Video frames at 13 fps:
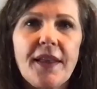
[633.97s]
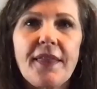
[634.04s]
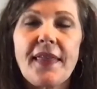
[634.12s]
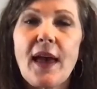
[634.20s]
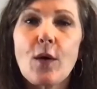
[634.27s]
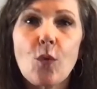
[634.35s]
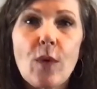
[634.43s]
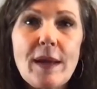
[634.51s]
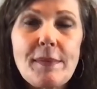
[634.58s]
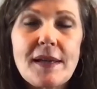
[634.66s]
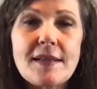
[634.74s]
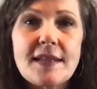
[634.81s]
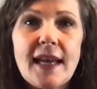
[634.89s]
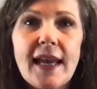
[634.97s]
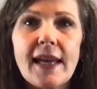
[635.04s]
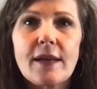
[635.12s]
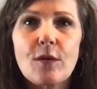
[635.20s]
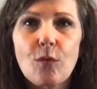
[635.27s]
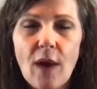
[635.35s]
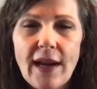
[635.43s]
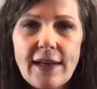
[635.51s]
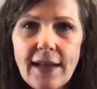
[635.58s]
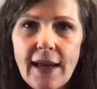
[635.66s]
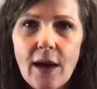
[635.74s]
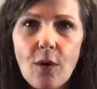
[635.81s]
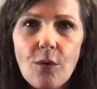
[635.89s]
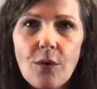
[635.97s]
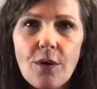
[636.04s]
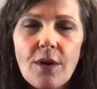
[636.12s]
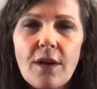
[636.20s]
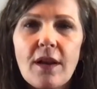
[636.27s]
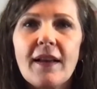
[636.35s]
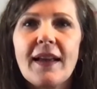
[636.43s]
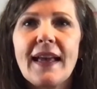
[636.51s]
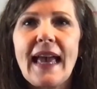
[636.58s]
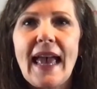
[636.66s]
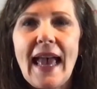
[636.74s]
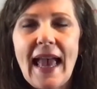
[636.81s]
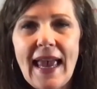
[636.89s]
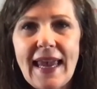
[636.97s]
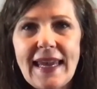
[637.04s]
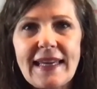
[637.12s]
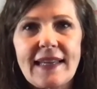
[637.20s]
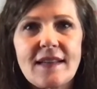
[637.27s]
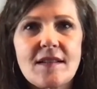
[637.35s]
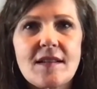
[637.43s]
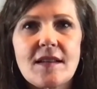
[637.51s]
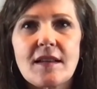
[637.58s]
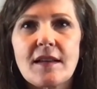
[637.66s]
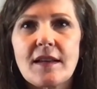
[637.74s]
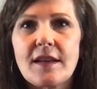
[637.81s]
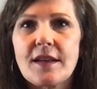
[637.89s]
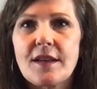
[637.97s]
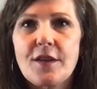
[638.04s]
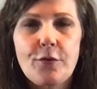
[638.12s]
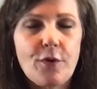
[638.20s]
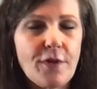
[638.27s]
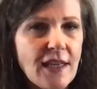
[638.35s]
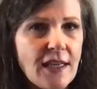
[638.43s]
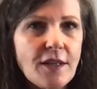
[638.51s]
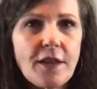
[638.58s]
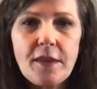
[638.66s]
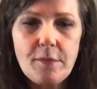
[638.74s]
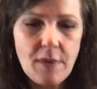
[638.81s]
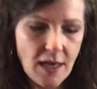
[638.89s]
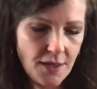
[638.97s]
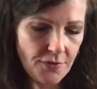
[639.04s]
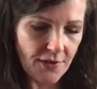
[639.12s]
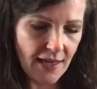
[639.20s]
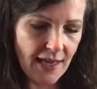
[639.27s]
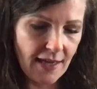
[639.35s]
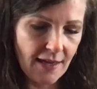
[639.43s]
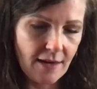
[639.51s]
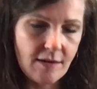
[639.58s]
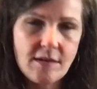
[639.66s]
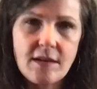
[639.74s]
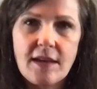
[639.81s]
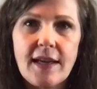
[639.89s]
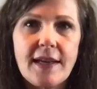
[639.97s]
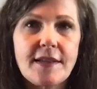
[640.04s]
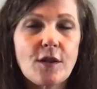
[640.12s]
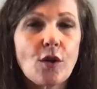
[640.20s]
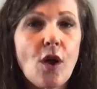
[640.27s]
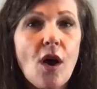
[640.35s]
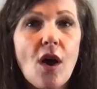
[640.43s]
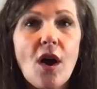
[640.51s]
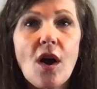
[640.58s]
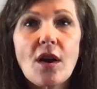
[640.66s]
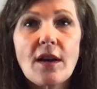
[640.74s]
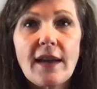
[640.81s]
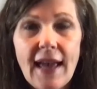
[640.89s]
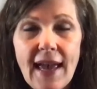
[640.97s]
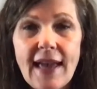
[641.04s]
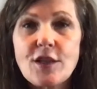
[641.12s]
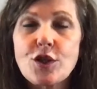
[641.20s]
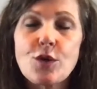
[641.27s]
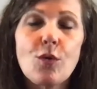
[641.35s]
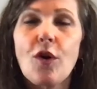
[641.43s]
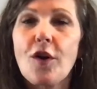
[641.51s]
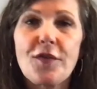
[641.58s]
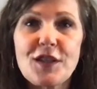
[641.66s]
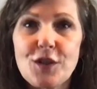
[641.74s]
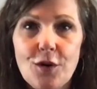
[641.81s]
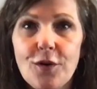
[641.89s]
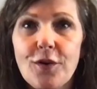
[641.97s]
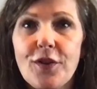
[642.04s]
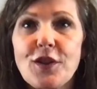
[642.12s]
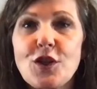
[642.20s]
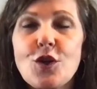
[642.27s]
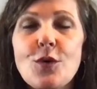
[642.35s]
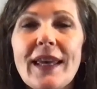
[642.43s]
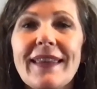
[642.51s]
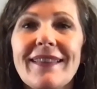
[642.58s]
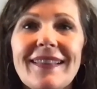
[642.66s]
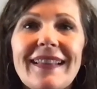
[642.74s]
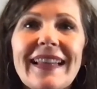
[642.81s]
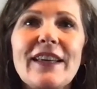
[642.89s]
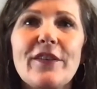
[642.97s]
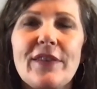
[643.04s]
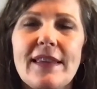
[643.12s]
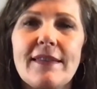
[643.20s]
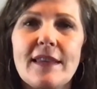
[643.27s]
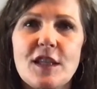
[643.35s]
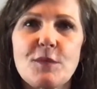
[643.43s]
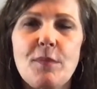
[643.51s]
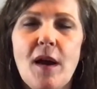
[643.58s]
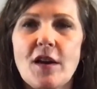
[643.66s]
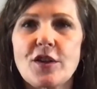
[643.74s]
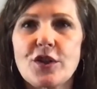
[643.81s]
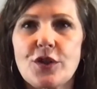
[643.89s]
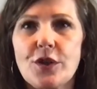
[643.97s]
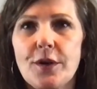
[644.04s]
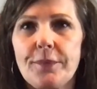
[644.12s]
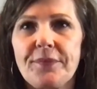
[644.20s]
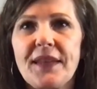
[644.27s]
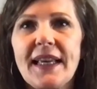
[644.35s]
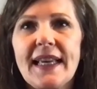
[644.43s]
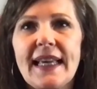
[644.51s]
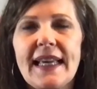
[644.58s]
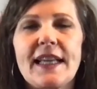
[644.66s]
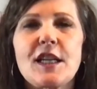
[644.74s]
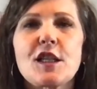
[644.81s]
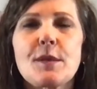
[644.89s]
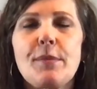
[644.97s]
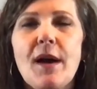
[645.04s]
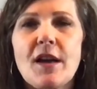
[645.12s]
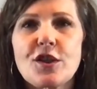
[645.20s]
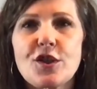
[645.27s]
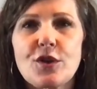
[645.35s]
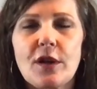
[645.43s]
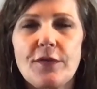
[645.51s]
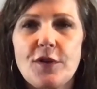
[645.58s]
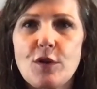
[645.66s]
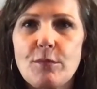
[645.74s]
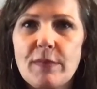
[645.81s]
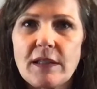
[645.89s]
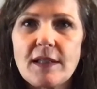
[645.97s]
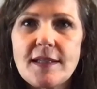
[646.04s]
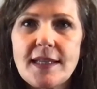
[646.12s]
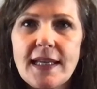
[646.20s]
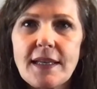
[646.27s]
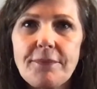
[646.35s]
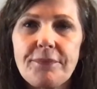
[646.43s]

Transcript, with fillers: that we must take right now and through the end of the month, and as long as you are on this earth, you can live in this posture. It is a posture of humility,